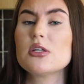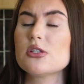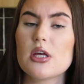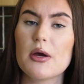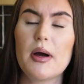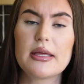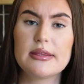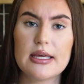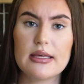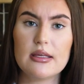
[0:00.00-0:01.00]
So I
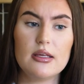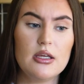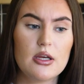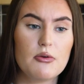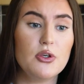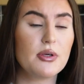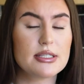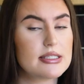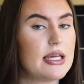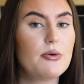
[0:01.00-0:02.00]
think, you know, you
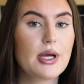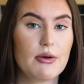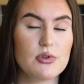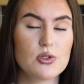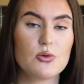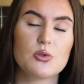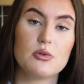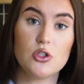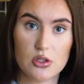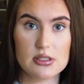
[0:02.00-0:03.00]
can still get results
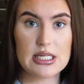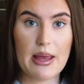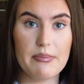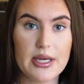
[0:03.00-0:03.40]
with just 10